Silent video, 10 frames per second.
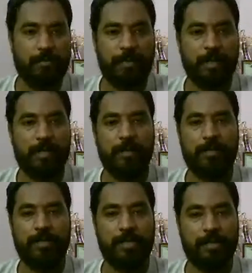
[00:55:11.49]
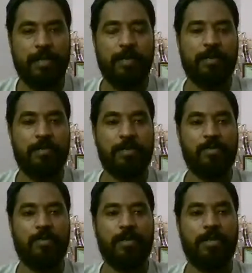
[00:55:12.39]
but still just
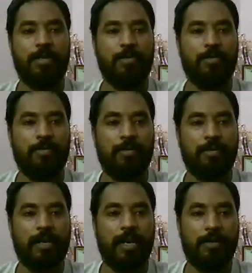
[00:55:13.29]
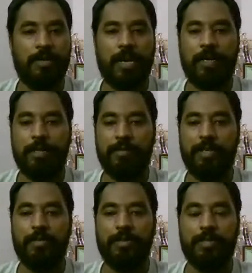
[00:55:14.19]
wanted to tell you that the
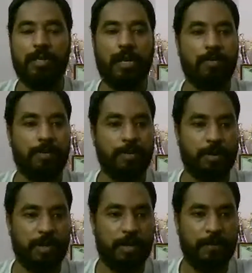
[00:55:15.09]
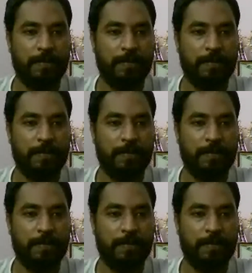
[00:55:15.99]
video is now uploaded